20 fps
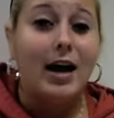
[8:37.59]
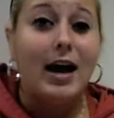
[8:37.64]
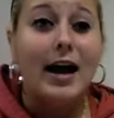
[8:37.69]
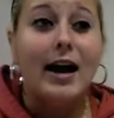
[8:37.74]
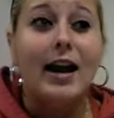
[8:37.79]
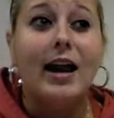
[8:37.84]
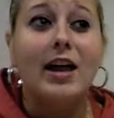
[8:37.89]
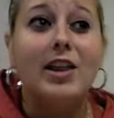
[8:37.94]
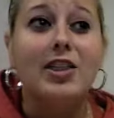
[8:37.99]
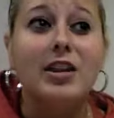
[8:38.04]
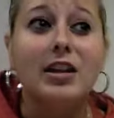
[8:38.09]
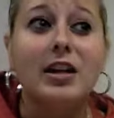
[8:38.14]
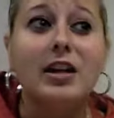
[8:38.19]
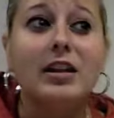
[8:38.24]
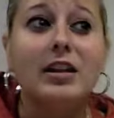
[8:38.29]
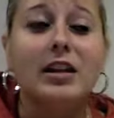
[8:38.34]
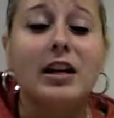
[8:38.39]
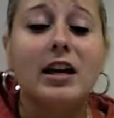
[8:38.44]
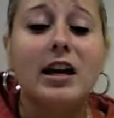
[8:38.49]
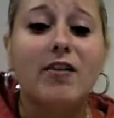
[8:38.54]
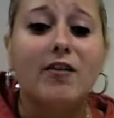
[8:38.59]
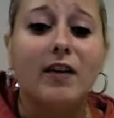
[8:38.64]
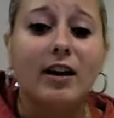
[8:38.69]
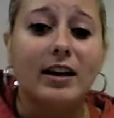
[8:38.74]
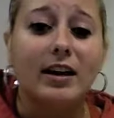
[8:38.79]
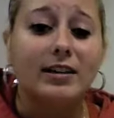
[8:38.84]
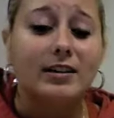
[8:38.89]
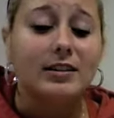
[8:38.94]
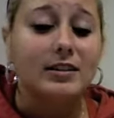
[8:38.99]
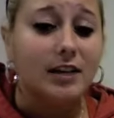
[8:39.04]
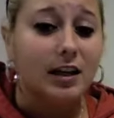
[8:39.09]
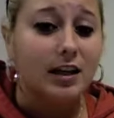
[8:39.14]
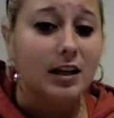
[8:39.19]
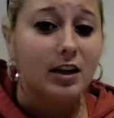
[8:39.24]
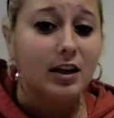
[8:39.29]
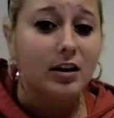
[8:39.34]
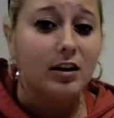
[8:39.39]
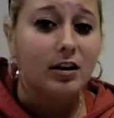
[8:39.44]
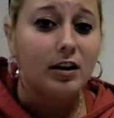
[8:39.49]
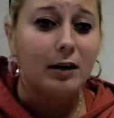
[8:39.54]
And I think that if I get
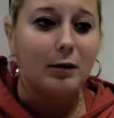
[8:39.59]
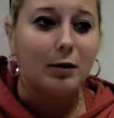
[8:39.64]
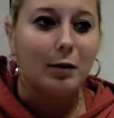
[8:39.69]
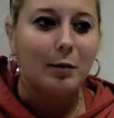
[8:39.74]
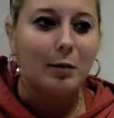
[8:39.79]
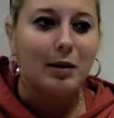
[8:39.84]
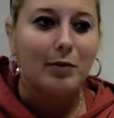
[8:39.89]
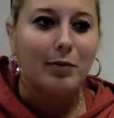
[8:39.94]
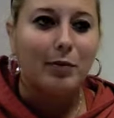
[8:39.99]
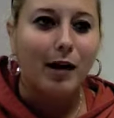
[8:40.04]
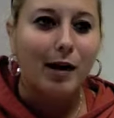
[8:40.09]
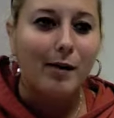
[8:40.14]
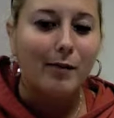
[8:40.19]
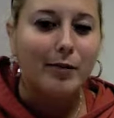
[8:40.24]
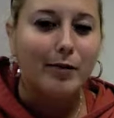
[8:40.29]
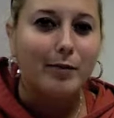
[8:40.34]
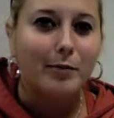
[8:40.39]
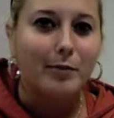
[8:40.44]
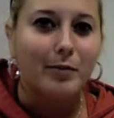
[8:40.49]
skinnier, it won't be a problem,